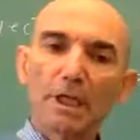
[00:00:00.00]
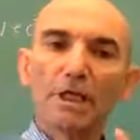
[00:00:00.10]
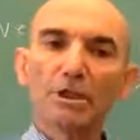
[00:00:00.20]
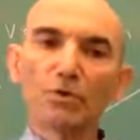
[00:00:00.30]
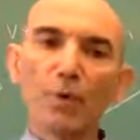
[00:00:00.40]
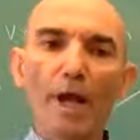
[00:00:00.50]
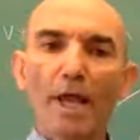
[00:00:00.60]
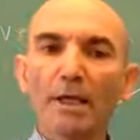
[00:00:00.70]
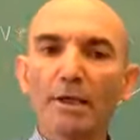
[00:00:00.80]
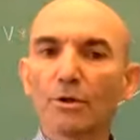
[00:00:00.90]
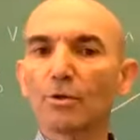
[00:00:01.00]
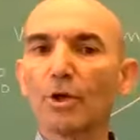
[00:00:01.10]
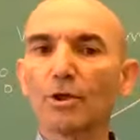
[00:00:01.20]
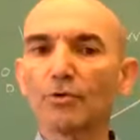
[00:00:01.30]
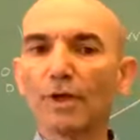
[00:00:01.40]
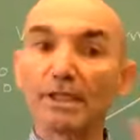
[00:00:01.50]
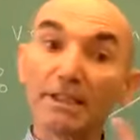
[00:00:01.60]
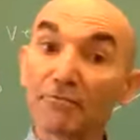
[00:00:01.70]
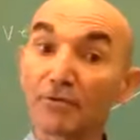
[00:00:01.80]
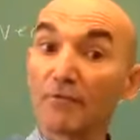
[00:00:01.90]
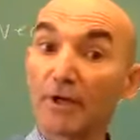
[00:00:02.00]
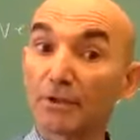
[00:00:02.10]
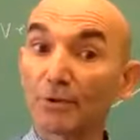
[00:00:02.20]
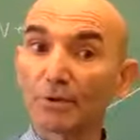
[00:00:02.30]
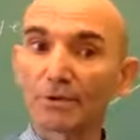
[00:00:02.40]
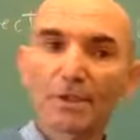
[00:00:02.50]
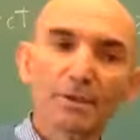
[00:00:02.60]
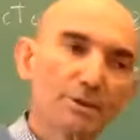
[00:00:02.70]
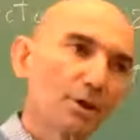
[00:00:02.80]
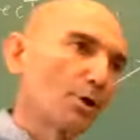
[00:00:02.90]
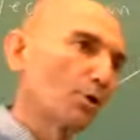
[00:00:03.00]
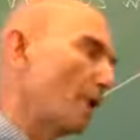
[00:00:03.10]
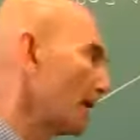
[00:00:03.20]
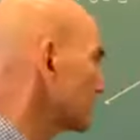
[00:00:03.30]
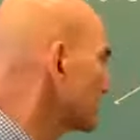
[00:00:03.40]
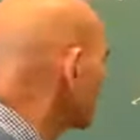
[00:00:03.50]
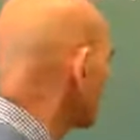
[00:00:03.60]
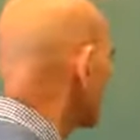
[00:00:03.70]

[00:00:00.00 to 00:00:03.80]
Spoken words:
each way, you're going to get different vectors. So that's,